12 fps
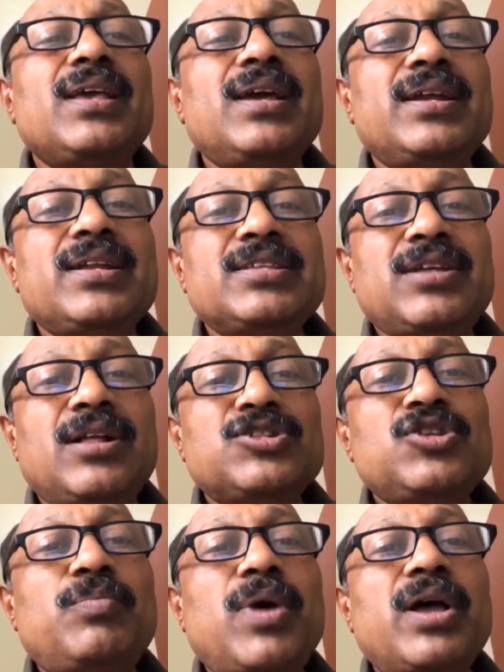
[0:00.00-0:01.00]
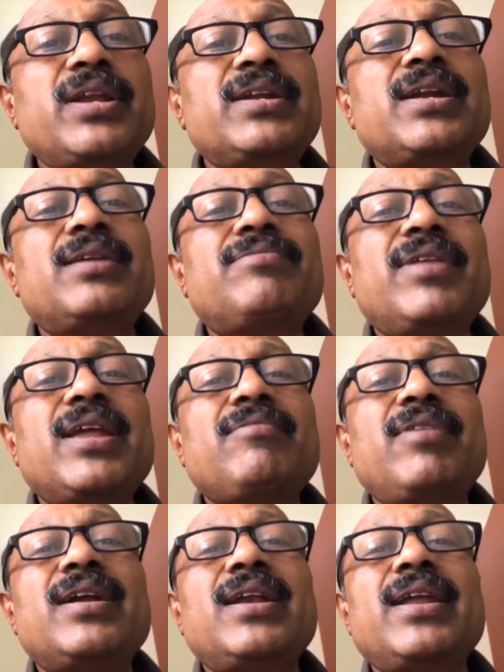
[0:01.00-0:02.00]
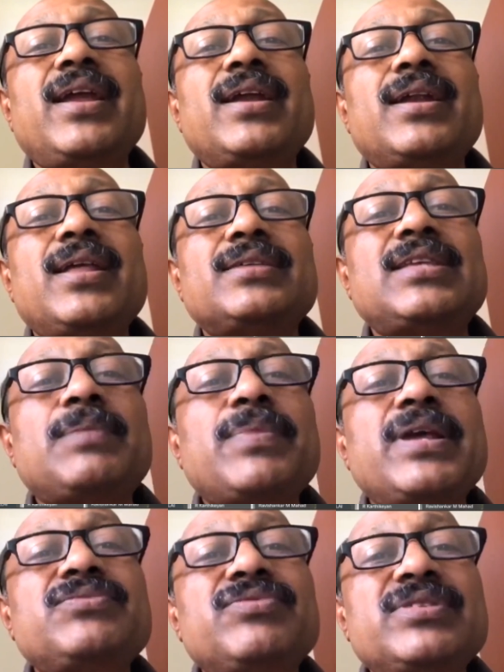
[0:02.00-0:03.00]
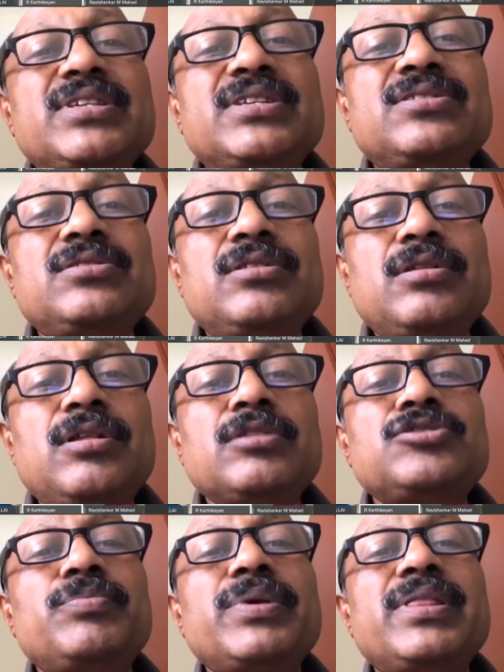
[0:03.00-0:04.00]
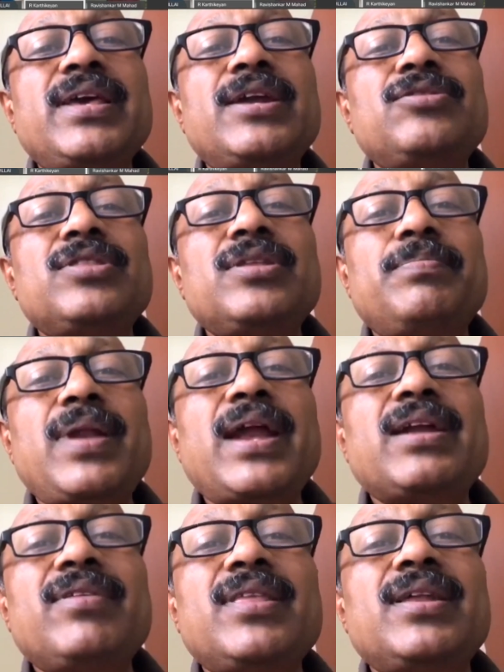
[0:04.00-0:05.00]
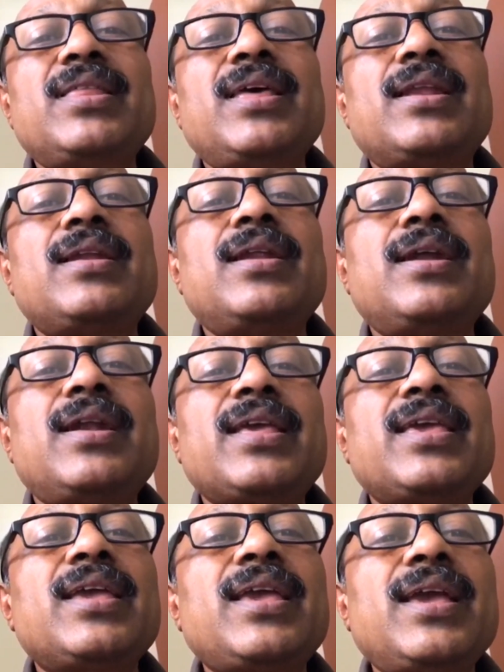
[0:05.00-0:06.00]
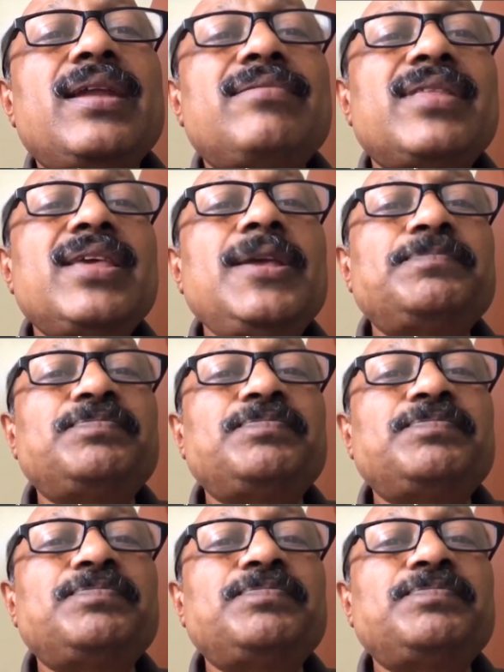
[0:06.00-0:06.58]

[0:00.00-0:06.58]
it is also monitored frequently, and surprise visits will also be there to the plant, whether they are taking care of the